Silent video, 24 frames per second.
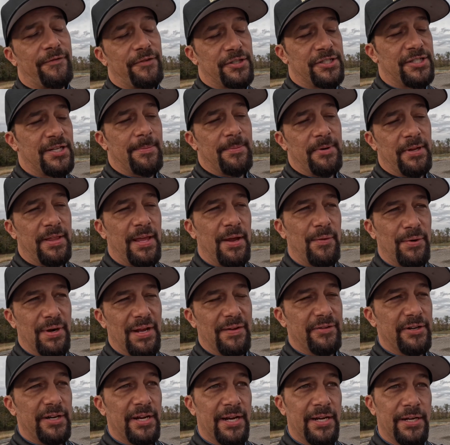for somebody, they won't
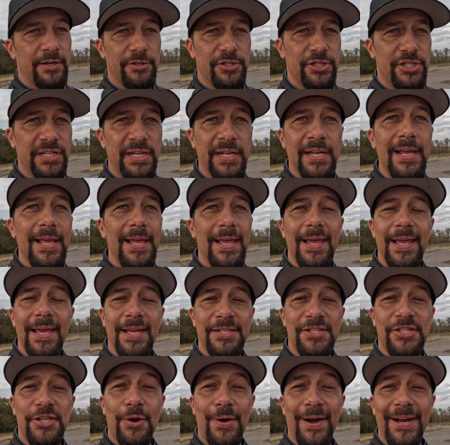have a dyno sheet.
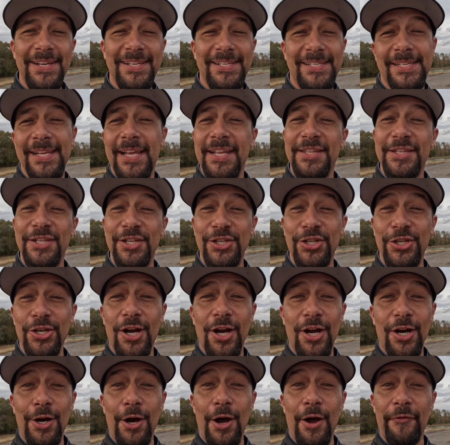And so I set the
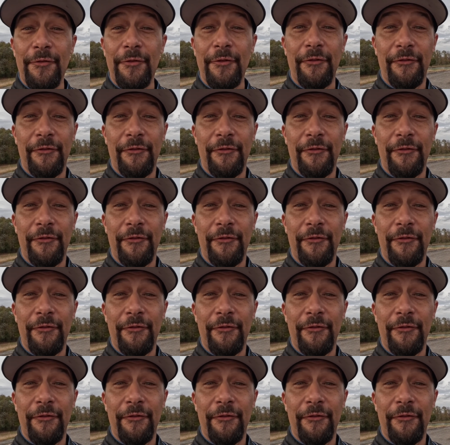shock off of